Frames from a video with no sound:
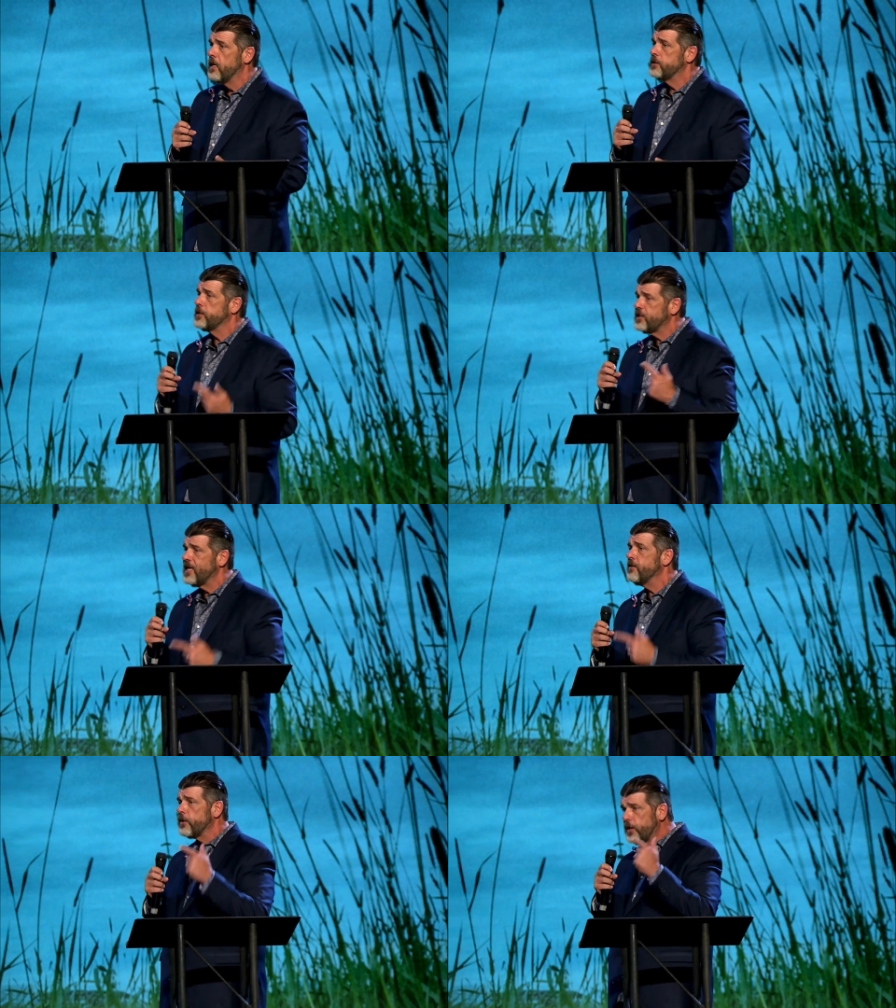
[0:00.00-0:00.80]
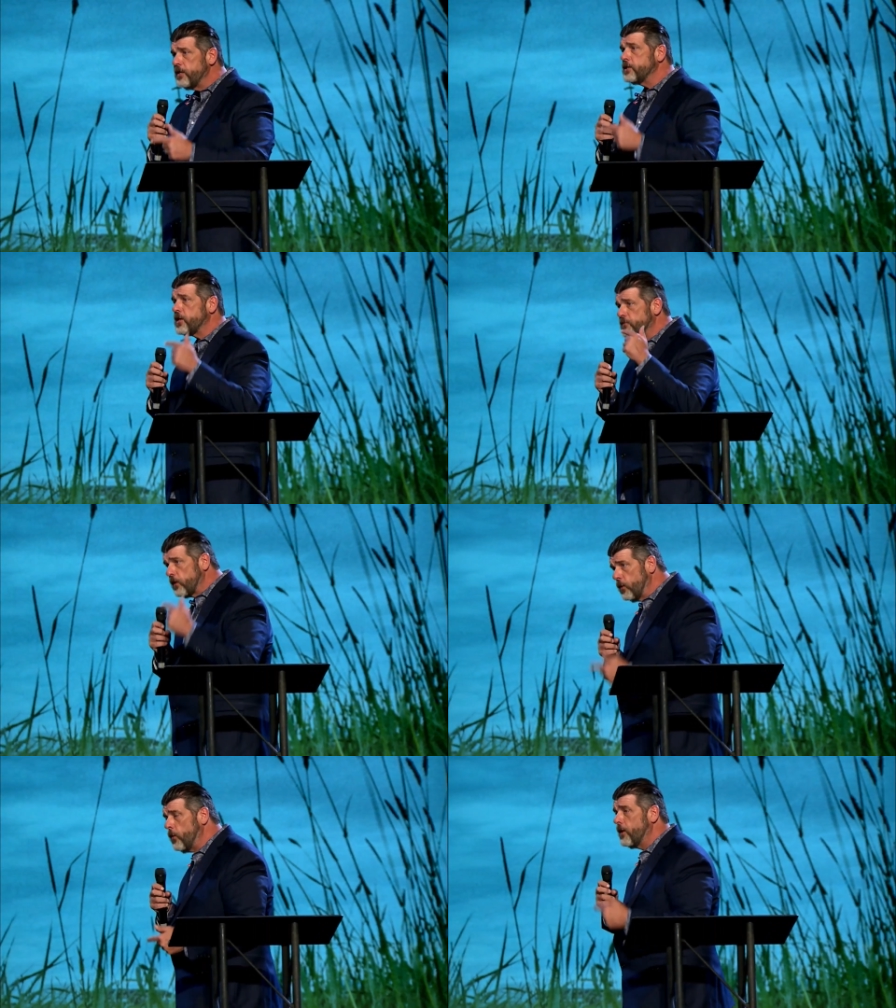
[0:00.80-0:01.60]
to see the goodness of the
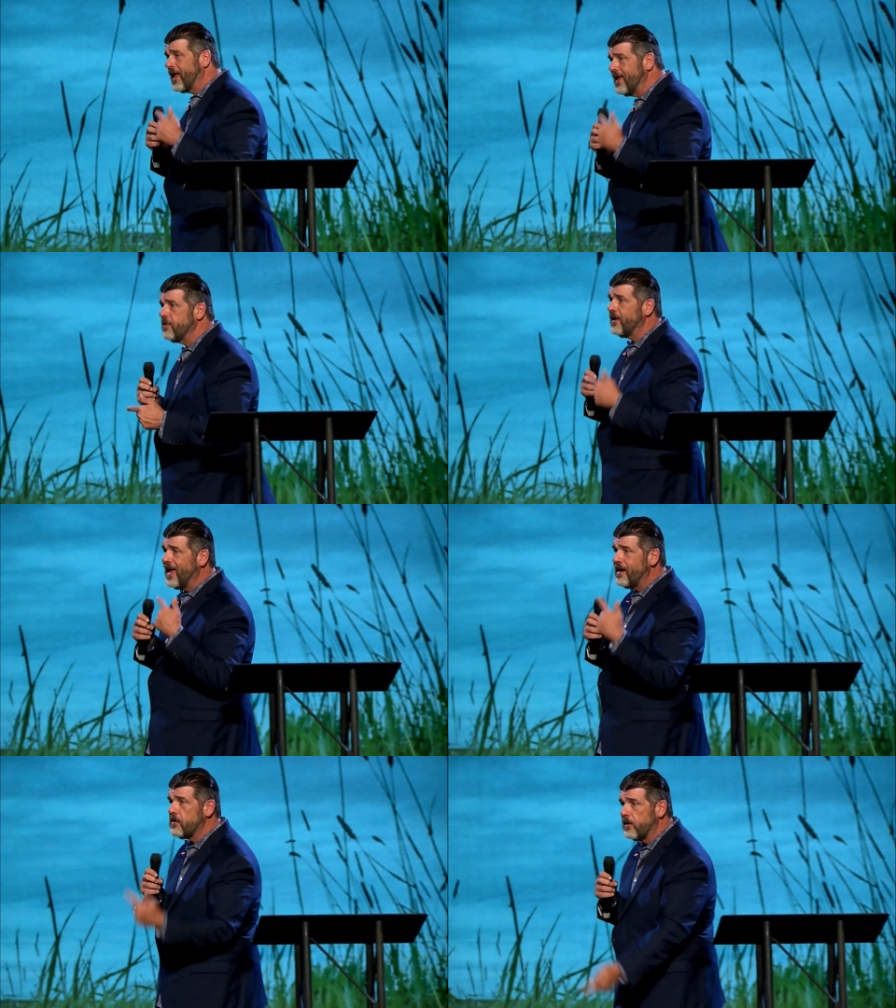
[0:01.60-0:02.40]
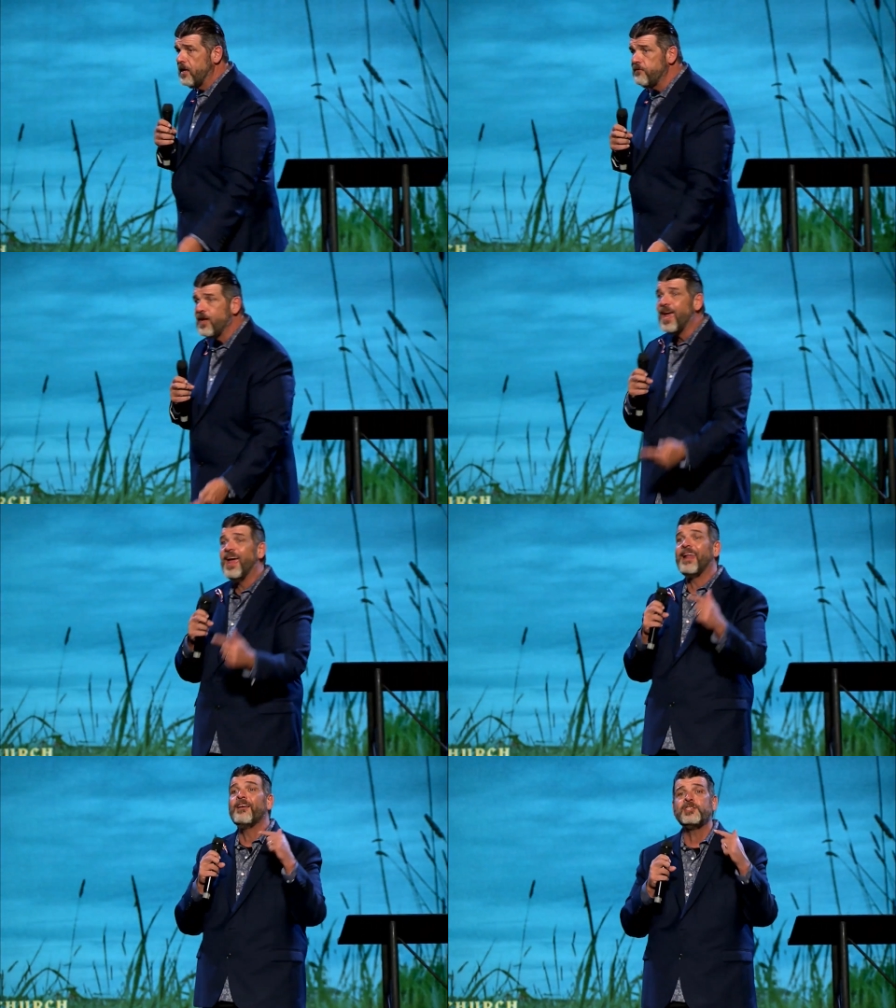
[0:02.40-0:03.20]
Lord in the land of the living.
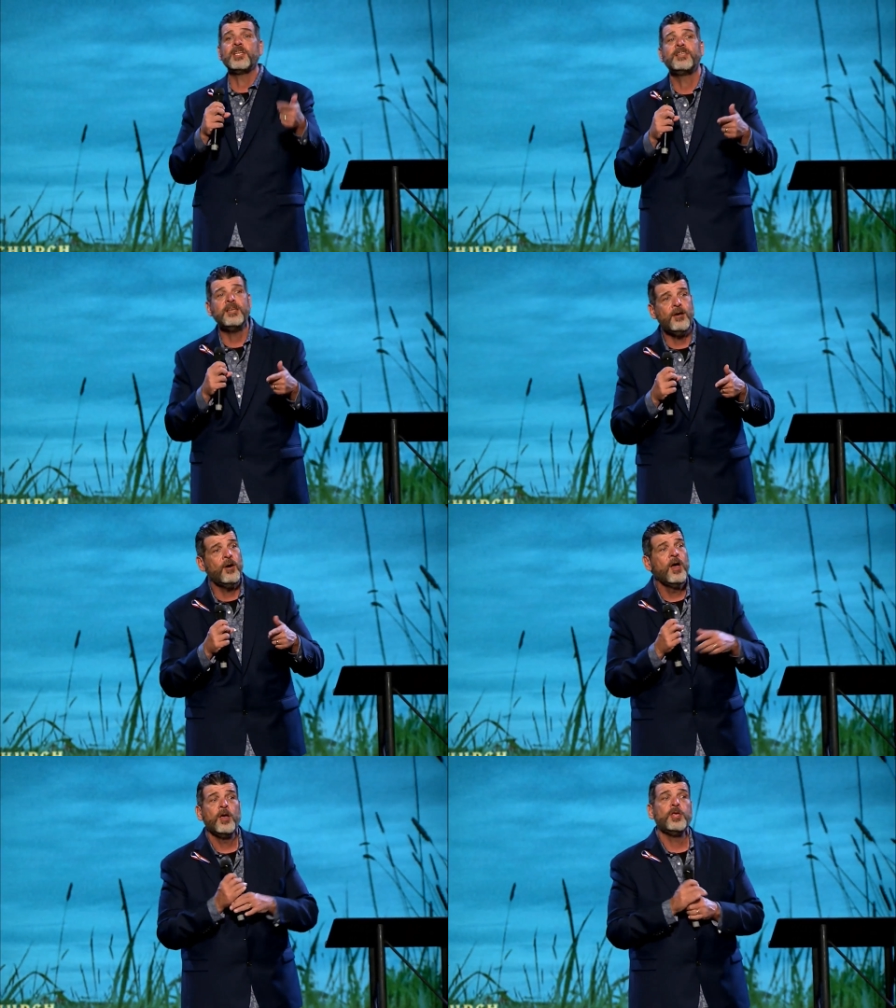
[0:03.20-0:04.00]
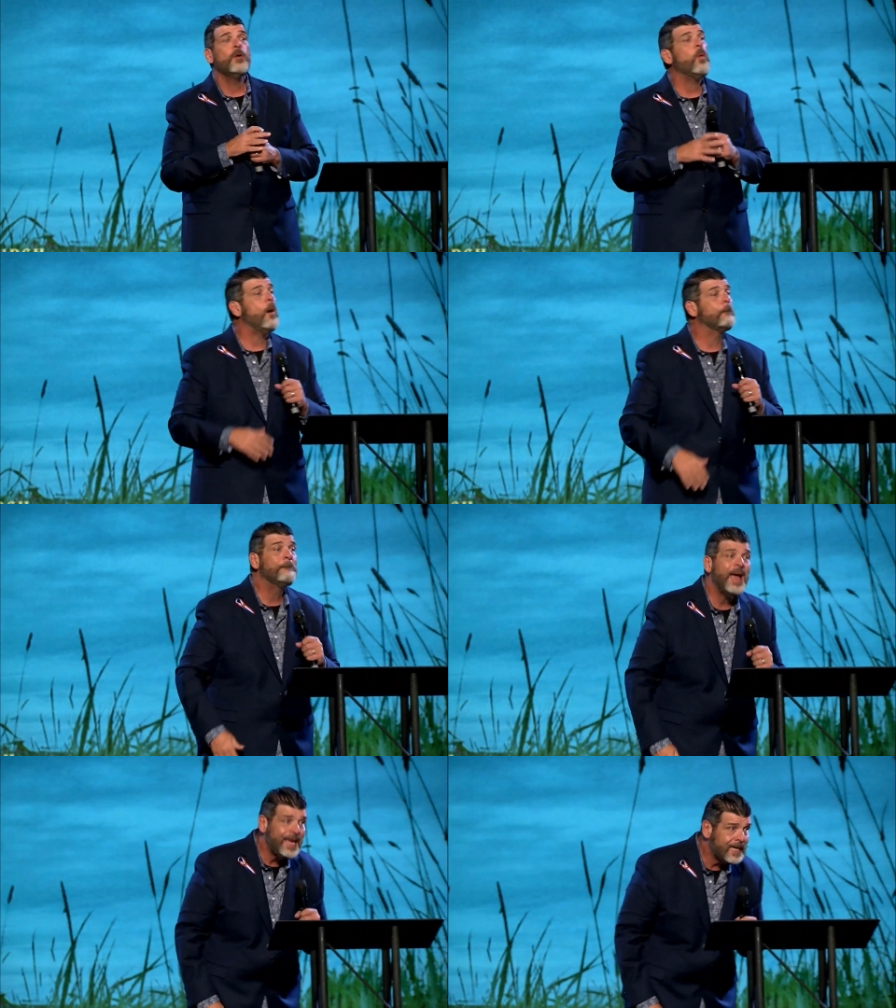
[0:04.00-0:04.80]
And here's the deal. You won't
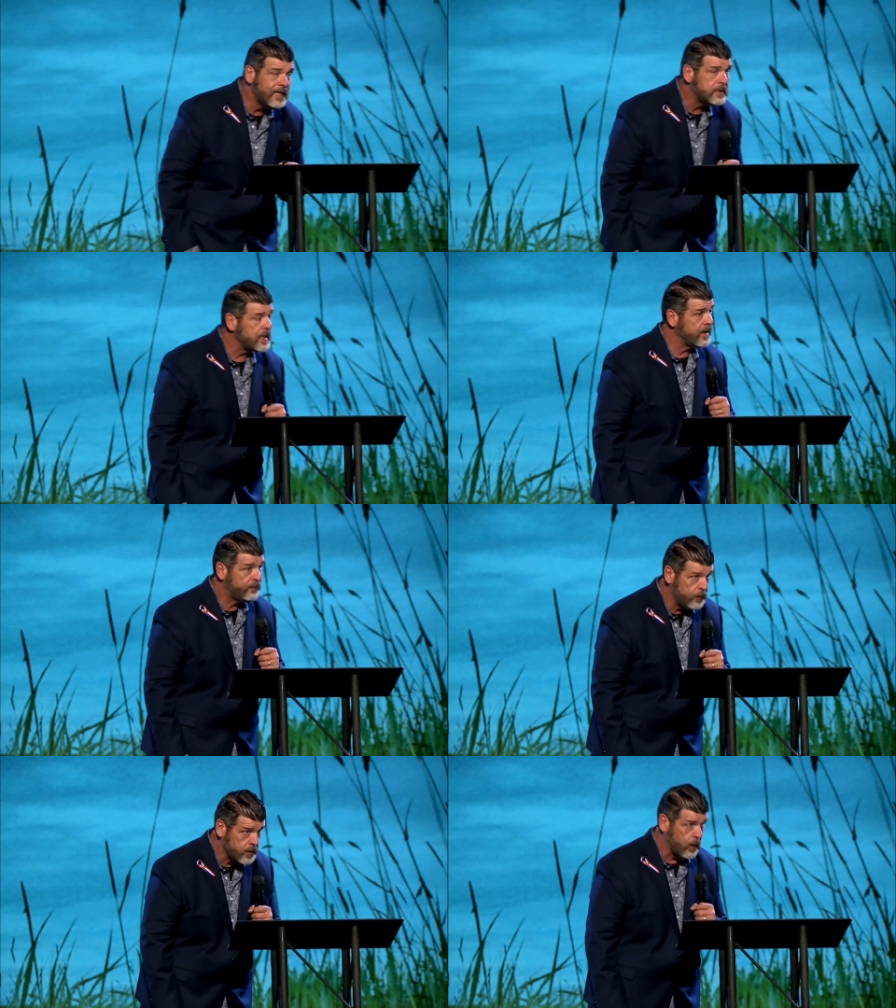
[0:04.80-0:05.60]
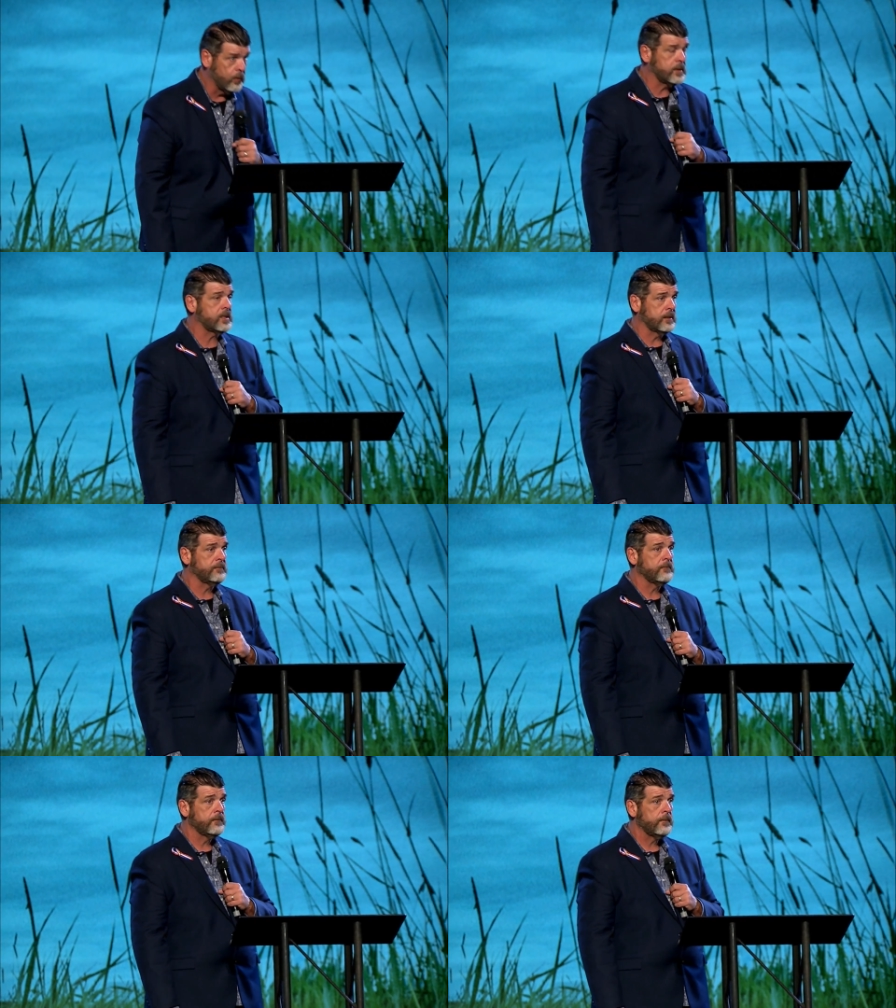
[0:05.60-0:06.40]
make it if you don't.
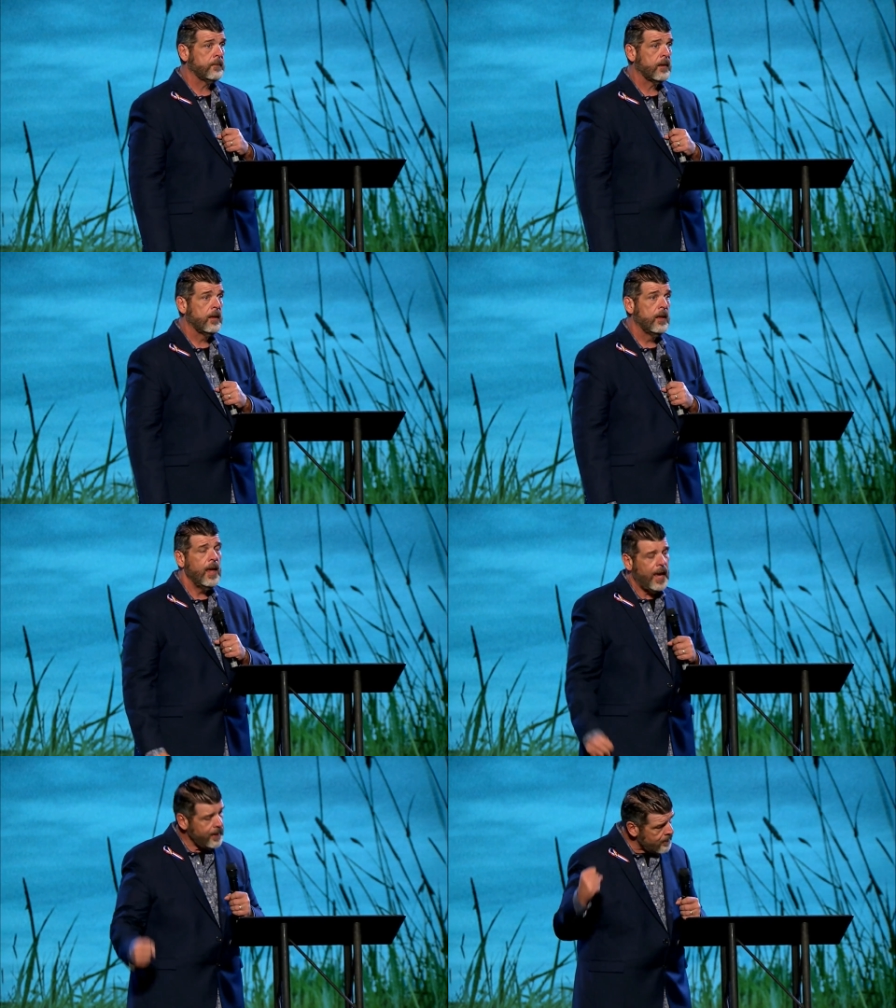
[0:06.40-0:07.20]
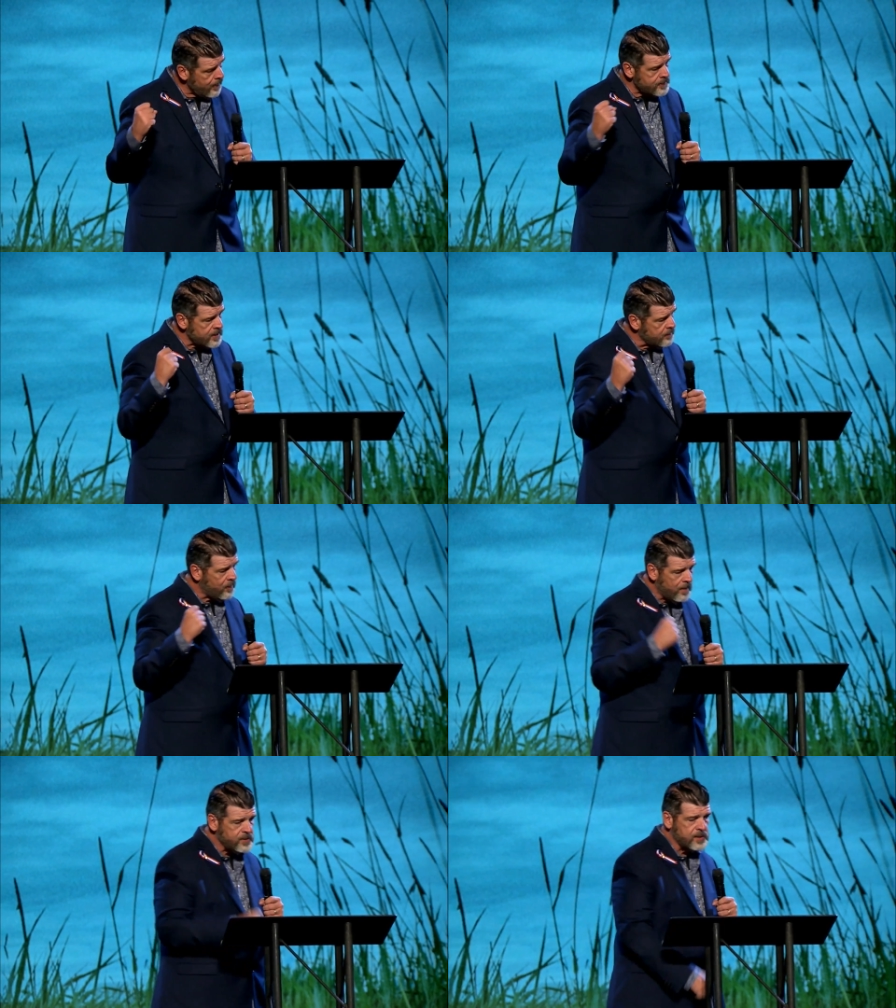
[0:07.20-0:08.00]
Hanging on to the
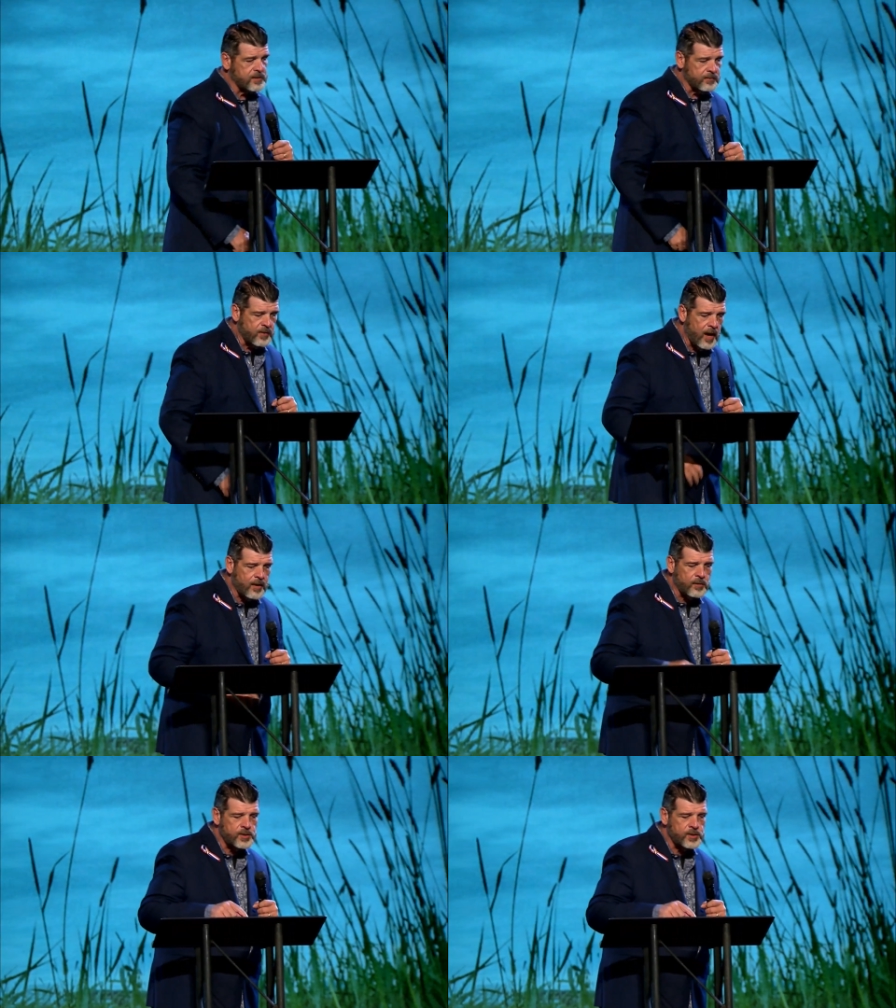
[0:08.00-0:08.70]
promises of God are